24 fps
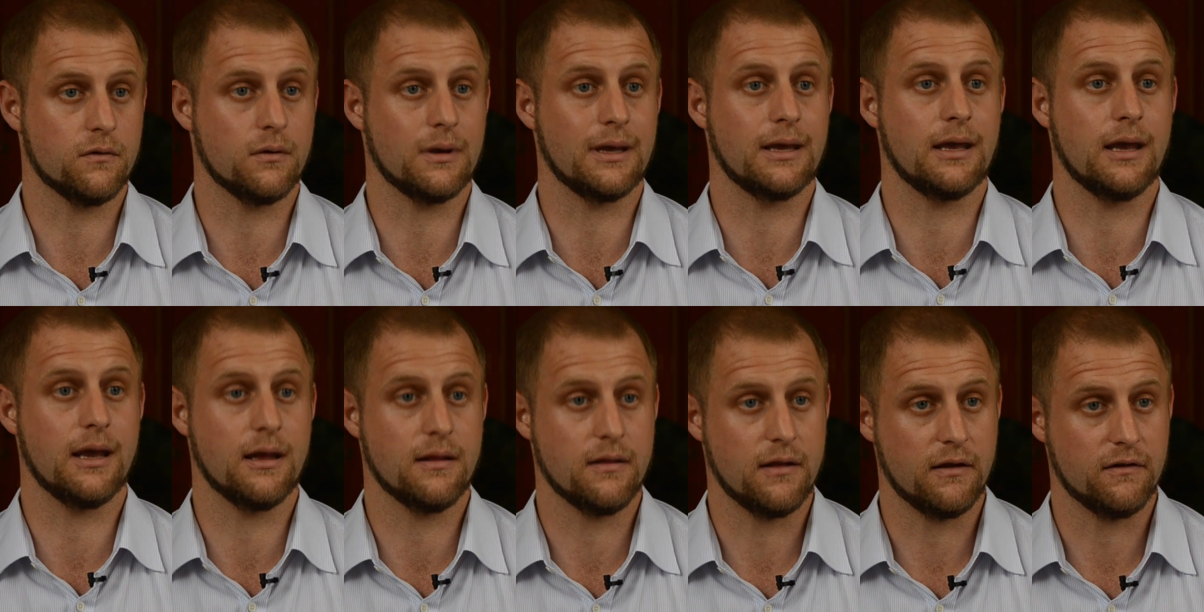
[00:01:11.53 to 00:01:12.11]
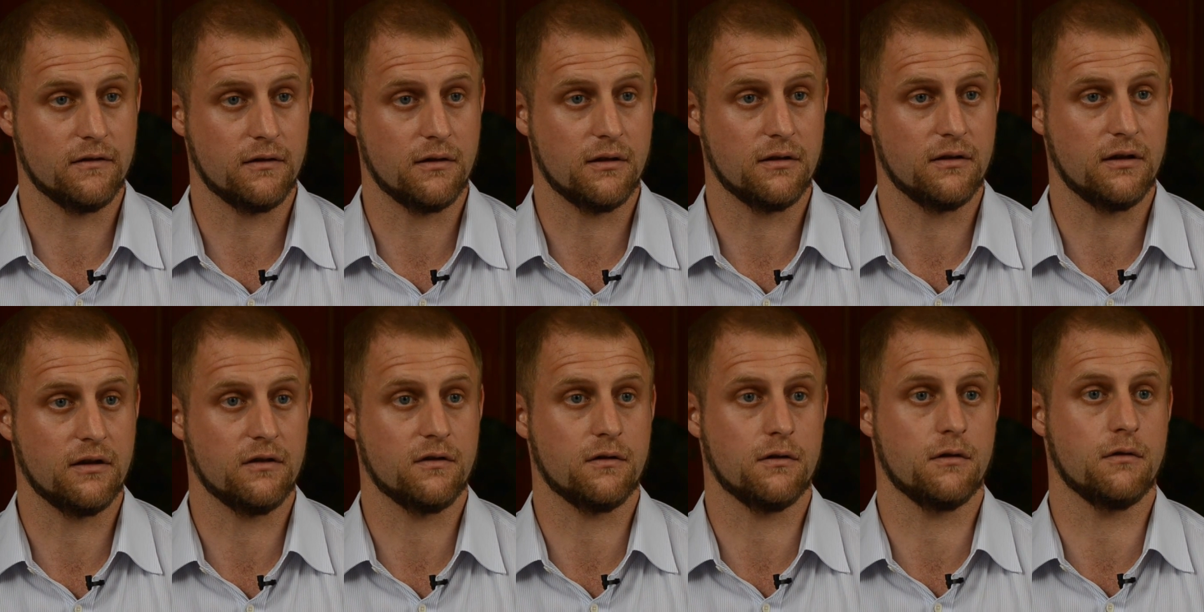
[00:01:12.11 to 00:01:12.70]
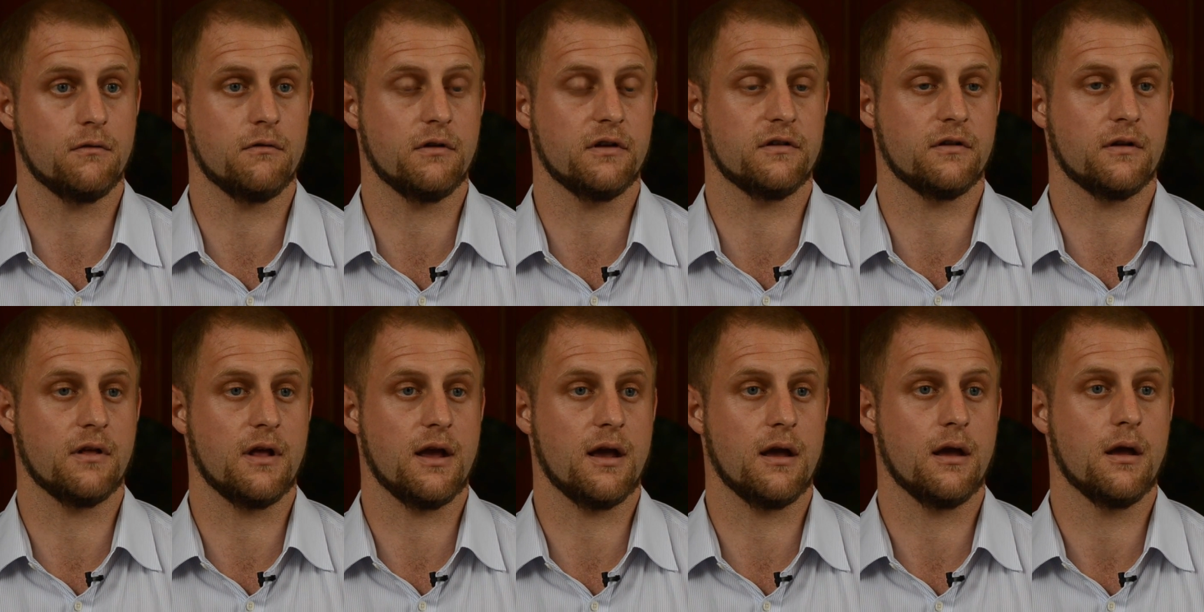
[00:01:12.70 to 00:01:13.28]
so again there's an additional
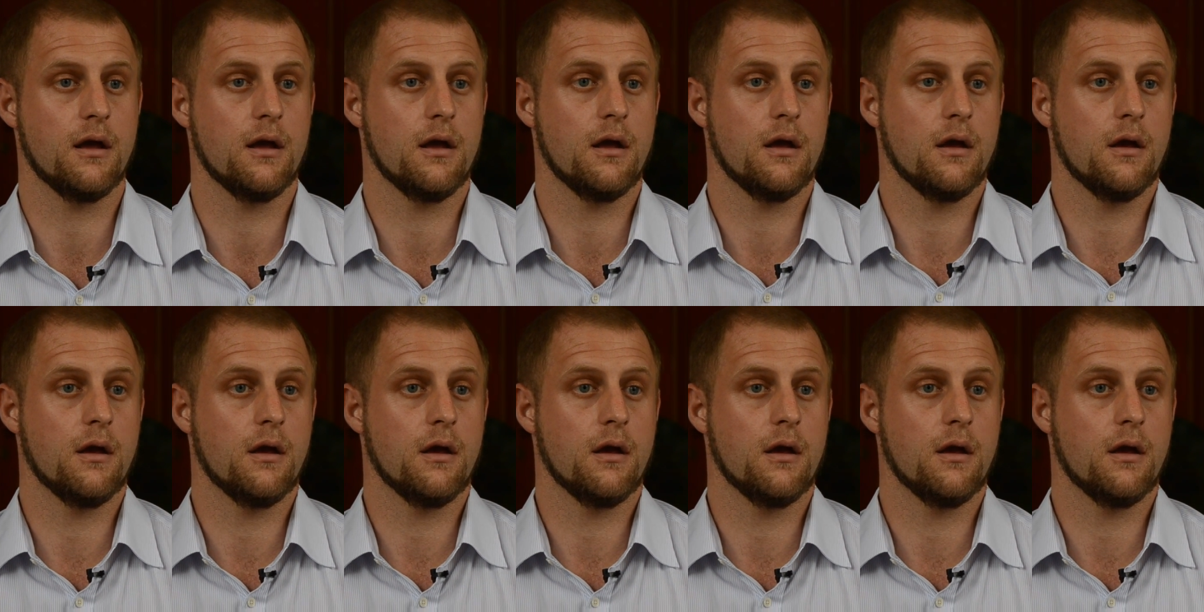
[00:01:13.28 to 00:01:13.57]
risk there.